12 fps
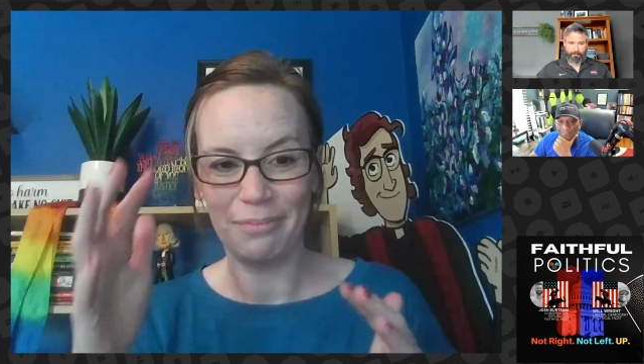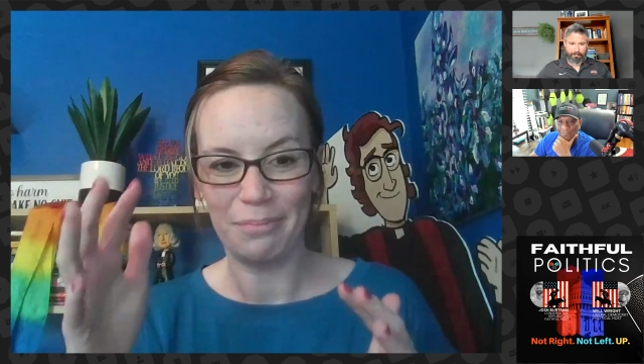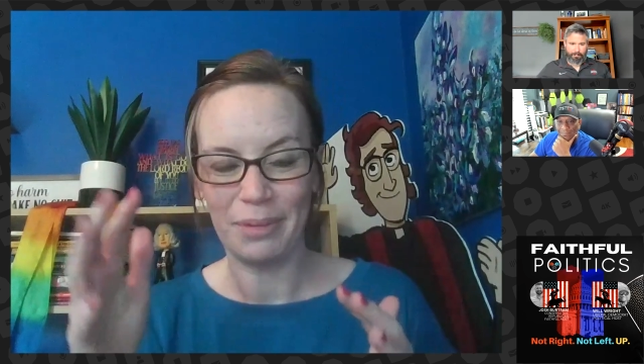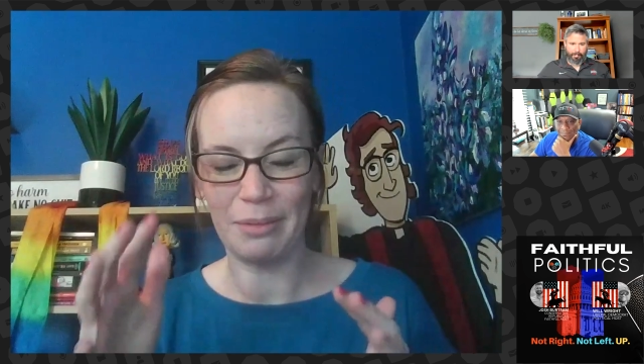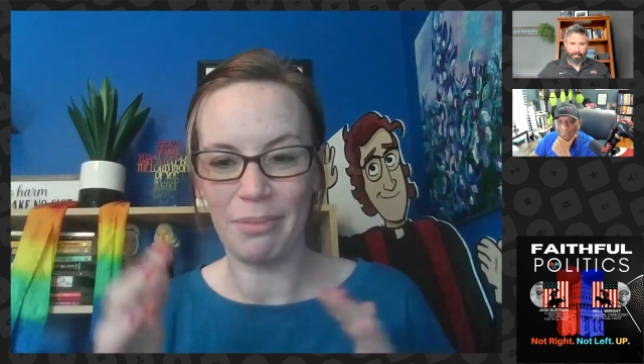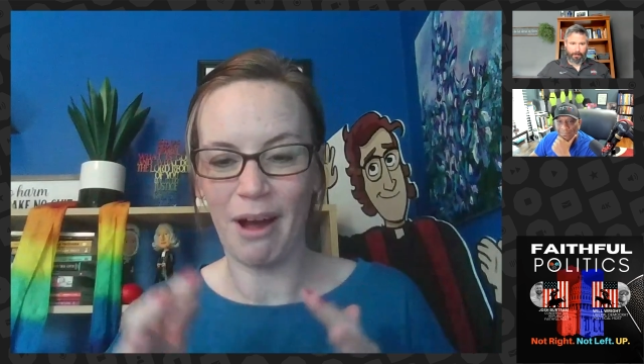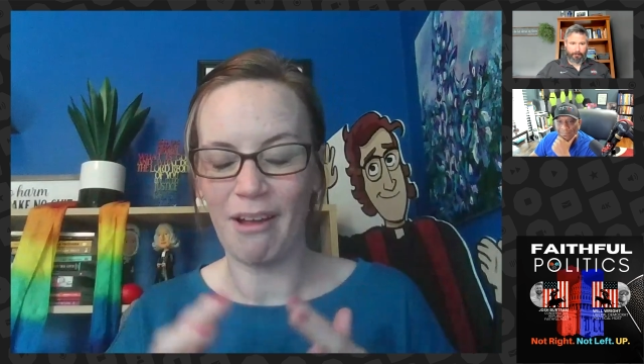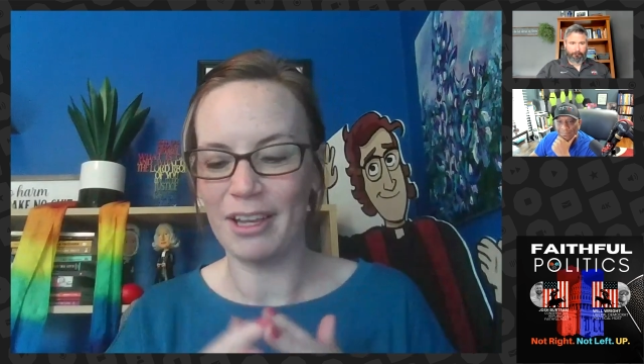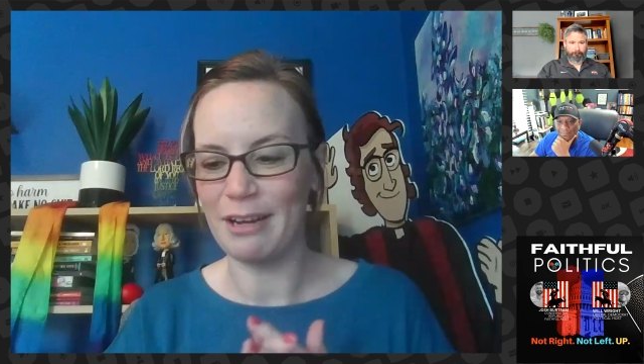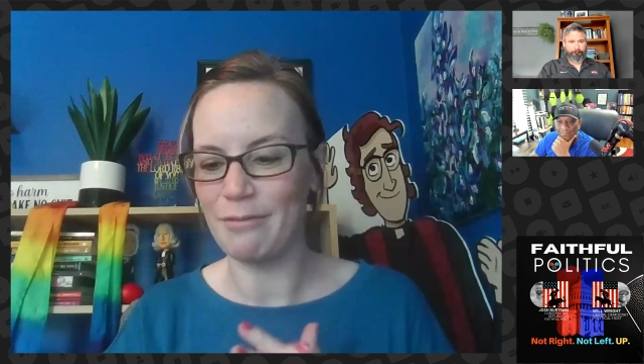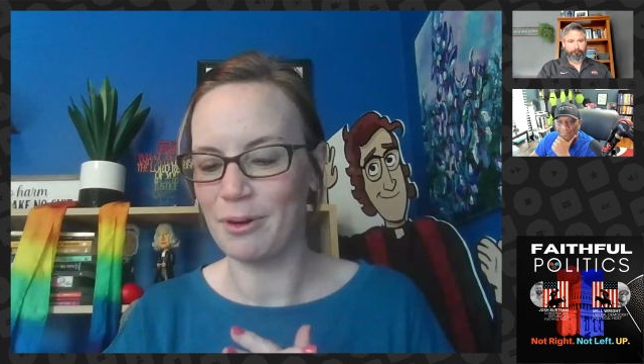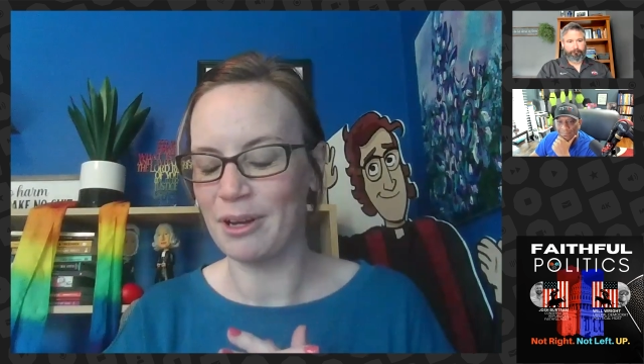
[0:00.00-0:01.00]
bit of
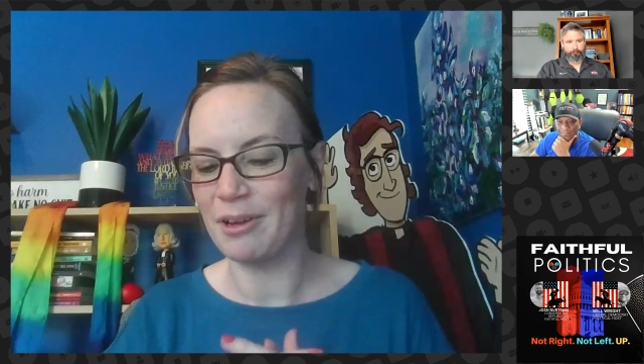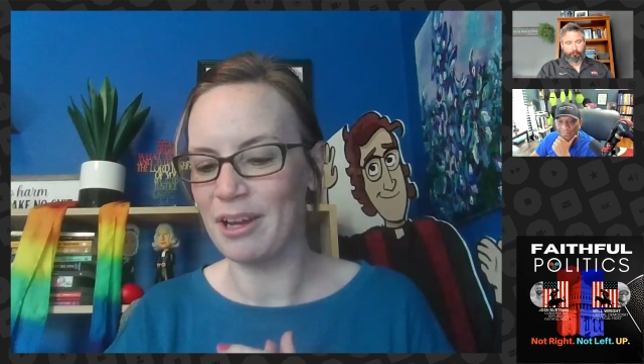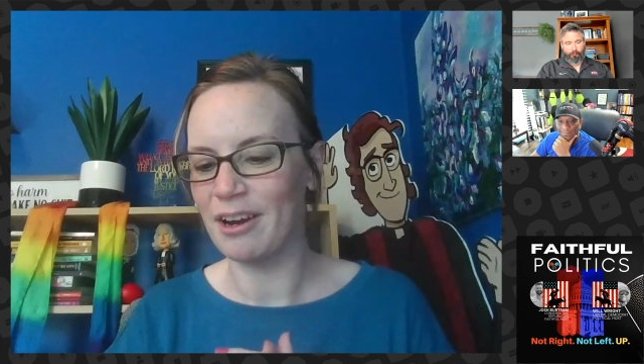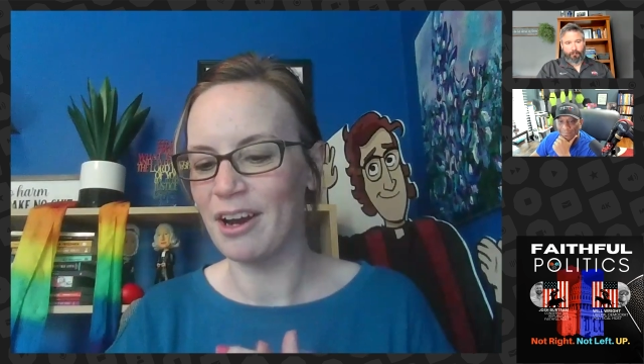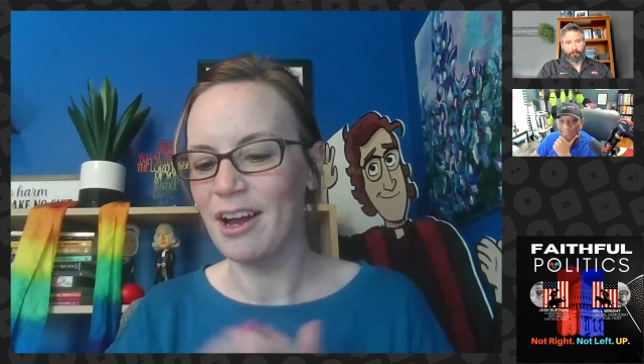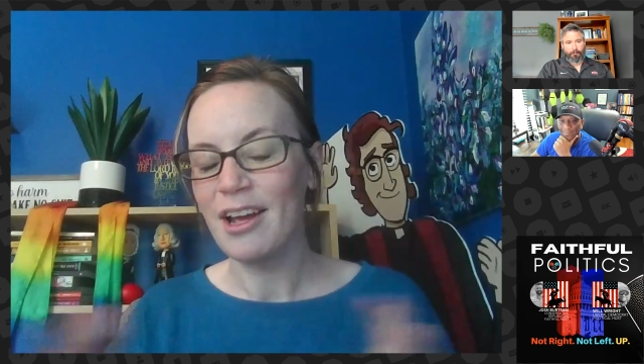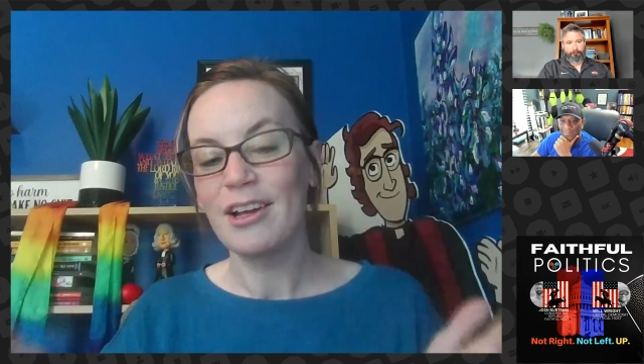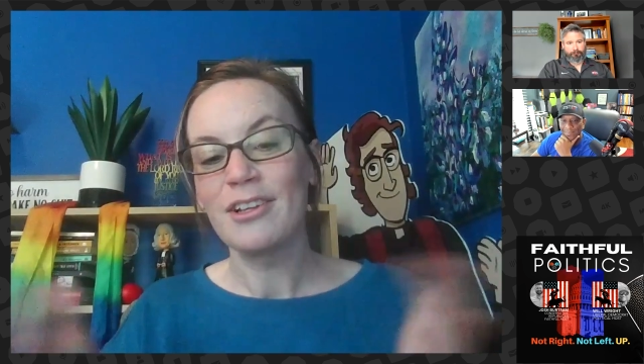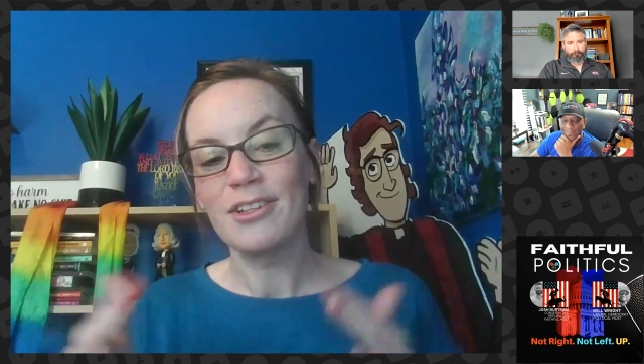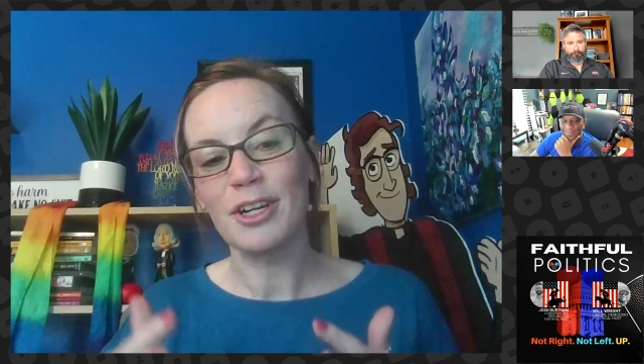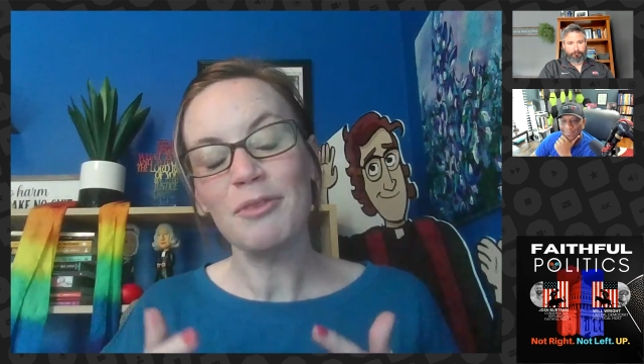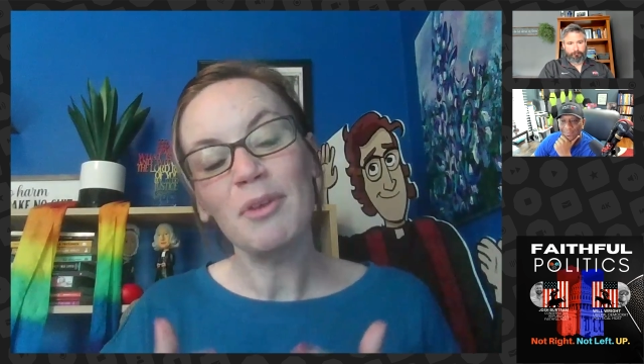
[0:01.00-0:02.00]
polity for you here,
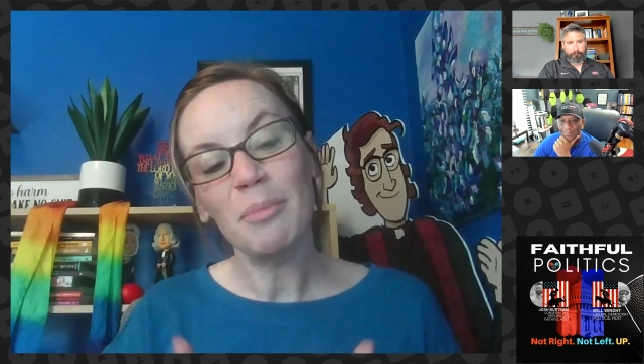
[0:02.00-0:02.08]
certain